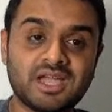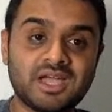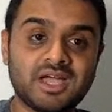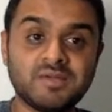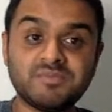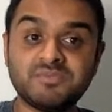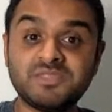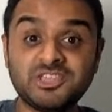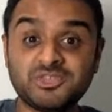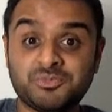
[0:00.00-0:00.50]

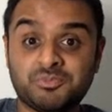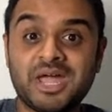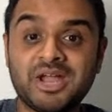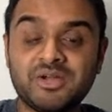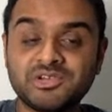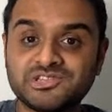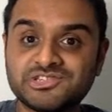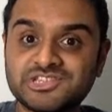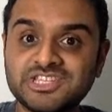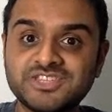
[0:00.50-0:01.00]
these pair
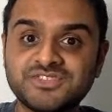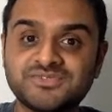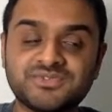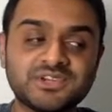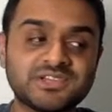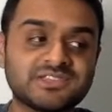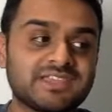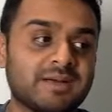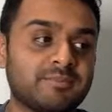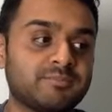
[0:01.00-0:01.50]
of jeans, for
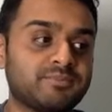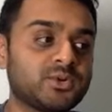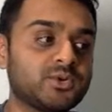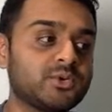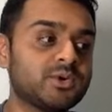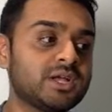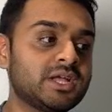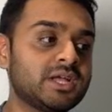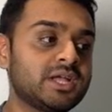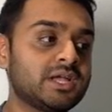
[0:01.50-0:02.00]

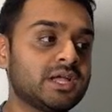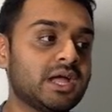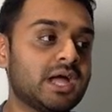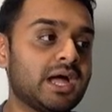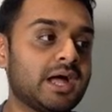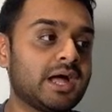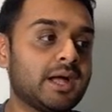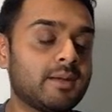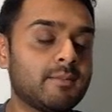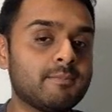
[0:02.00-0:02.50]
example.
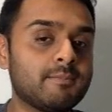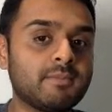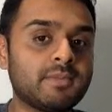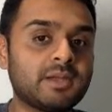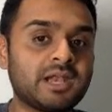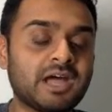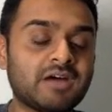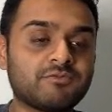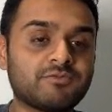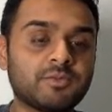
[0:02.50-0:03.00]

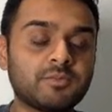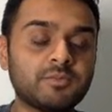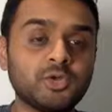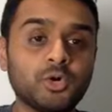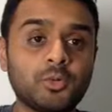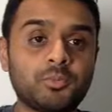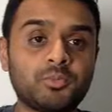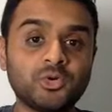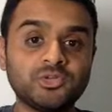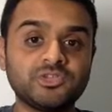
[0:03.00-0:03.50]
Now, from
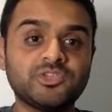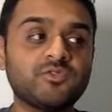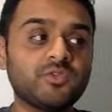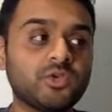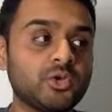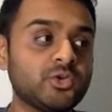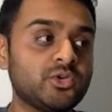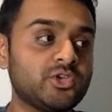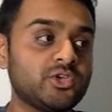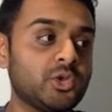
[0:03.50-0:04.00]
your point of
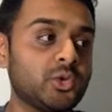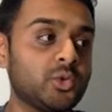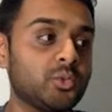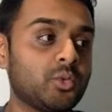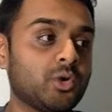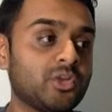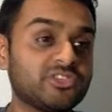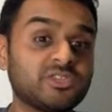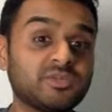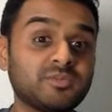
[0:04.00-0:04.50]
view, you
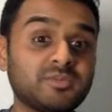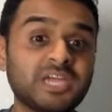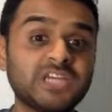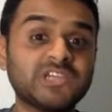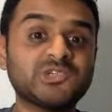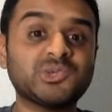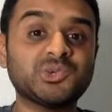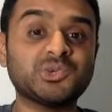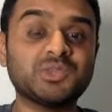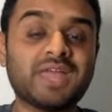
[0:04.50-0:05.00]
want to make
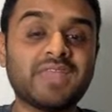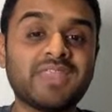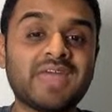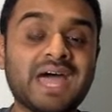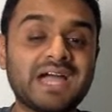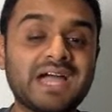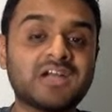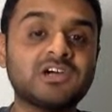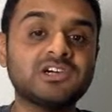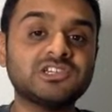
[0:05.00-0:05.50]
sure that
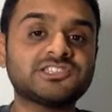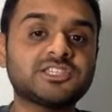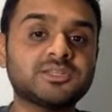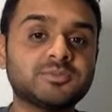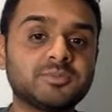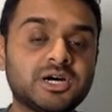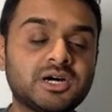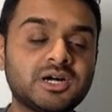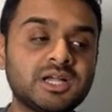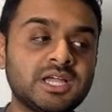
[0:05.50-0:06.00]
that
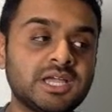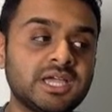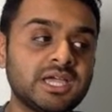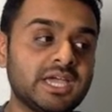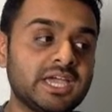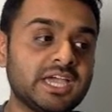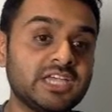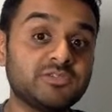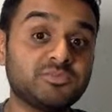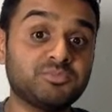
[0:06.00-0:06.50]
customer
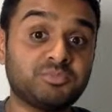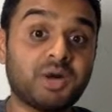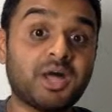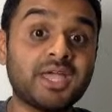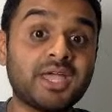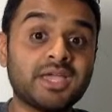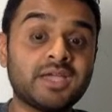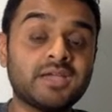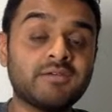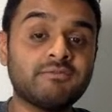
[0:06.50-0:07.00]
is
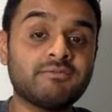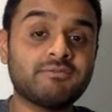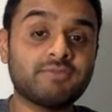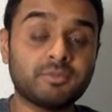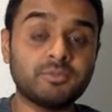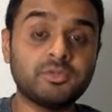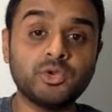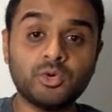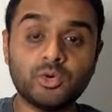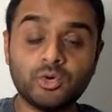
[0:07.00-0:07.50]
buying
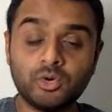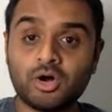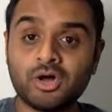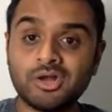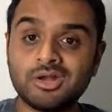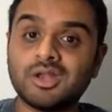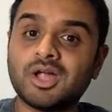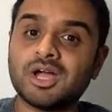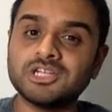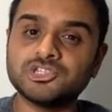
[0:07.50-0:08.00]
from your
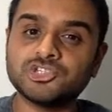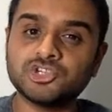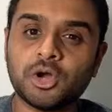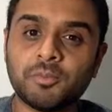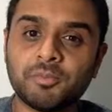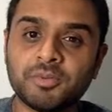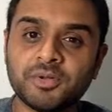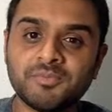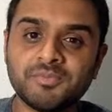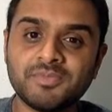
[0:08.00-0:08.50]
online
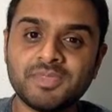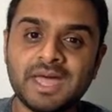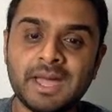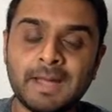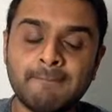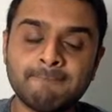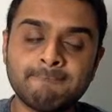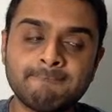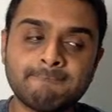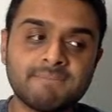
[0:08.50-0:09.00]
shop
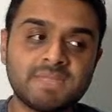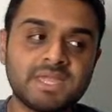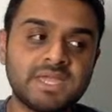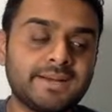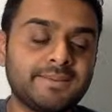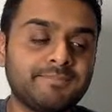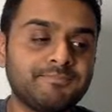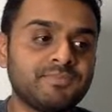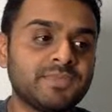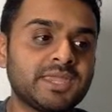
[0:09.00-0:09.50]
there,
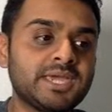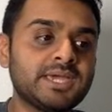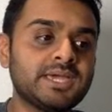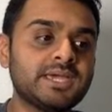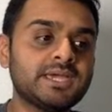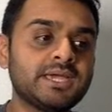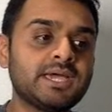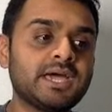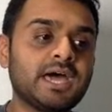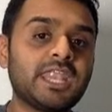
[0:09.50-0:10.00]
yeah?
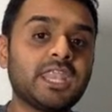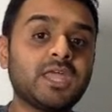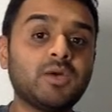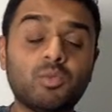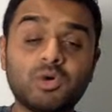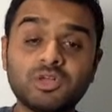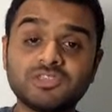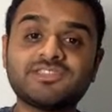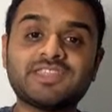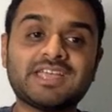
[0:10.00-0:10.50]
And then
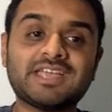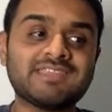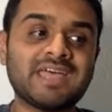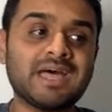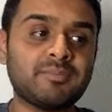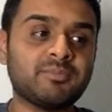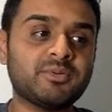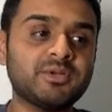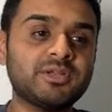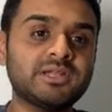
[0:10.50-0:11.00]
once that's
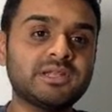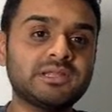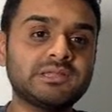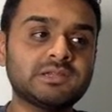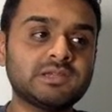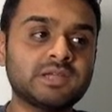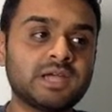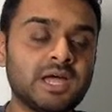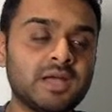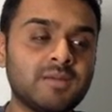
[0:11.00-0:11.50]
happened,
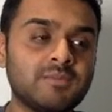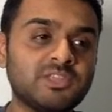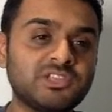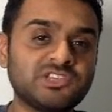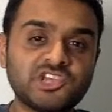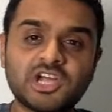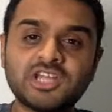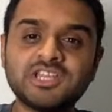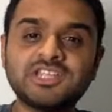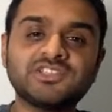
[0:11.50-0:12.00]
the
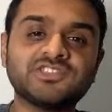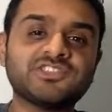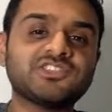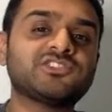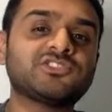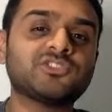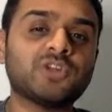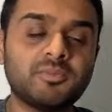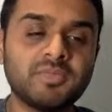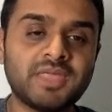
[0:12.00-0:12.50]
journey doesn't
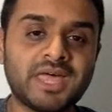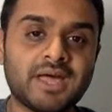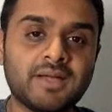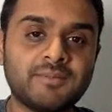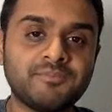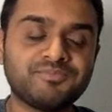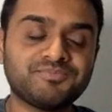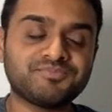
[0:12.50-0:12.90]
stop there,